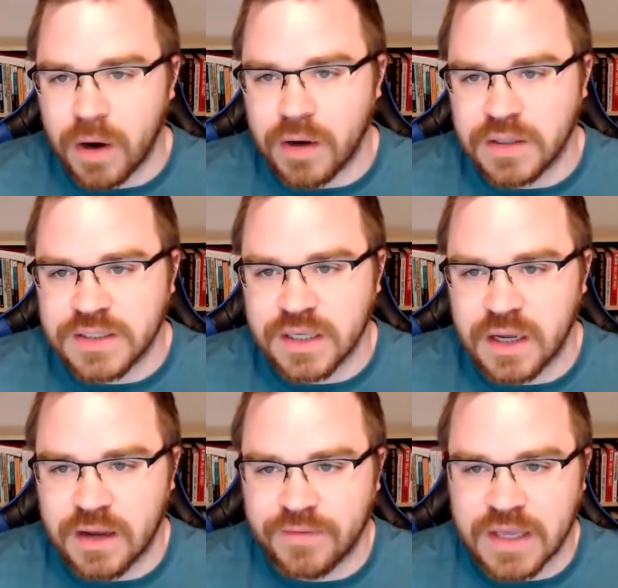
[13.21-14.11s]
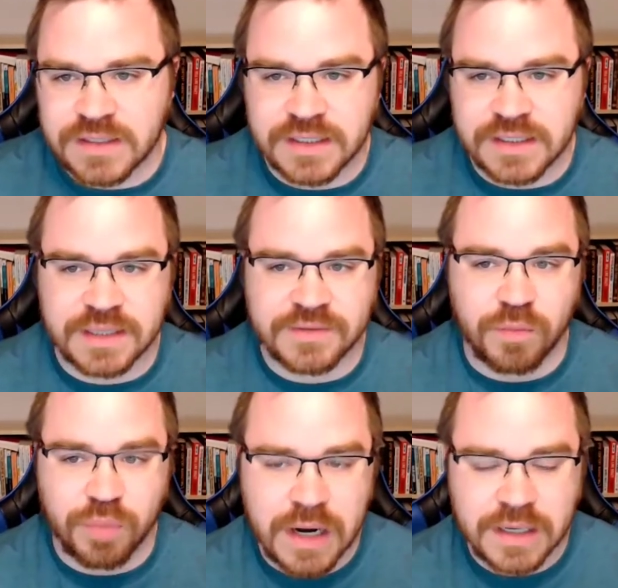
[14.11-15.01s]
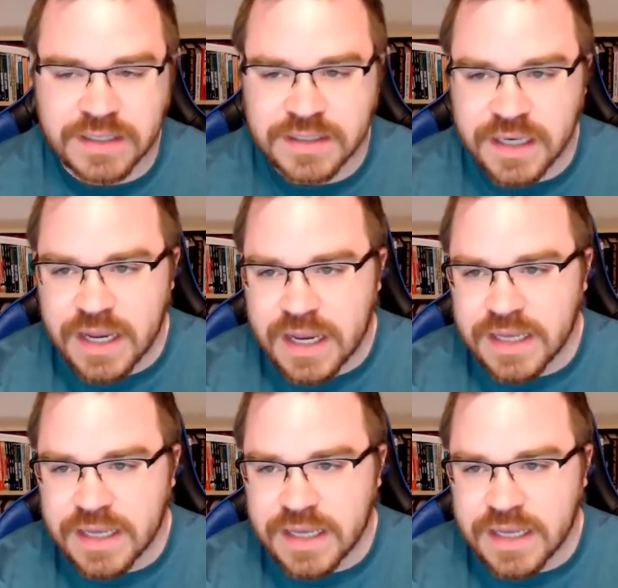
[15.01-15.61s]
parts of a successful practice